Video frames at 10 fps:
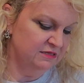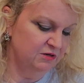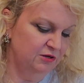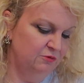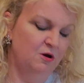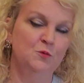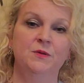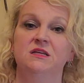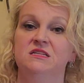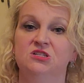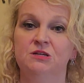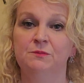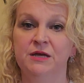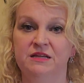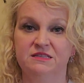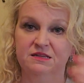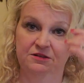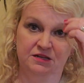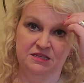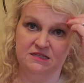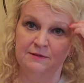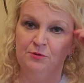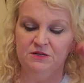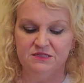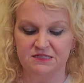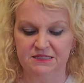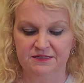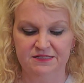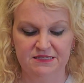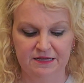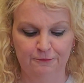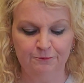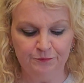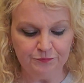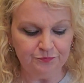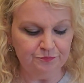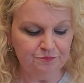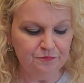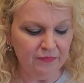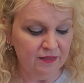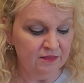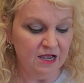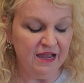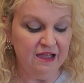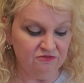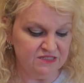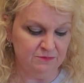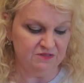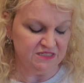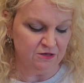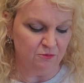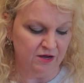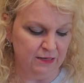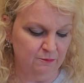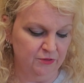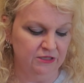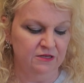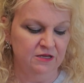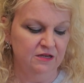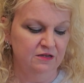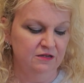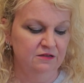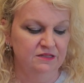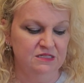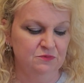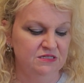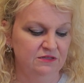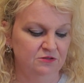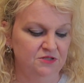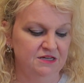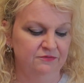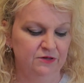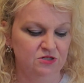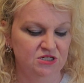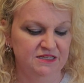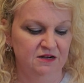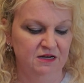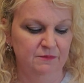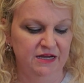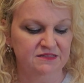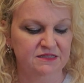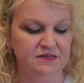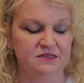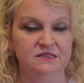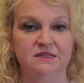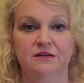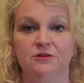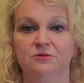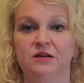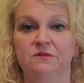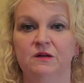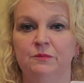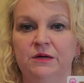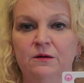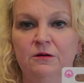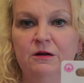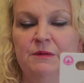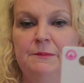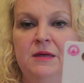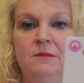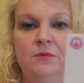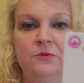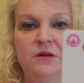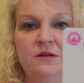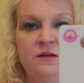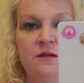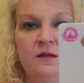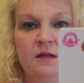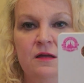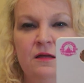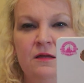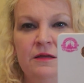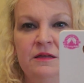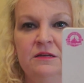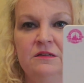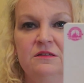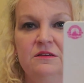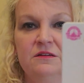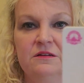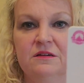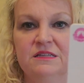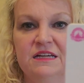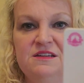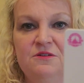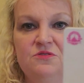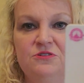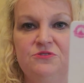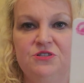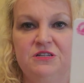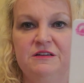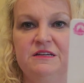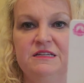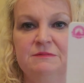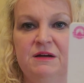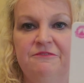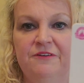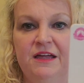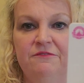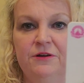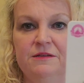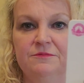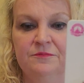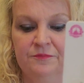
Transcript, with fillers: some new open edition pins on the Disney princesses, so I have some of Snow White, but this one's a little different. She's carrying a basket, so I'm going to put her on my pin board because I told you she is my favorite.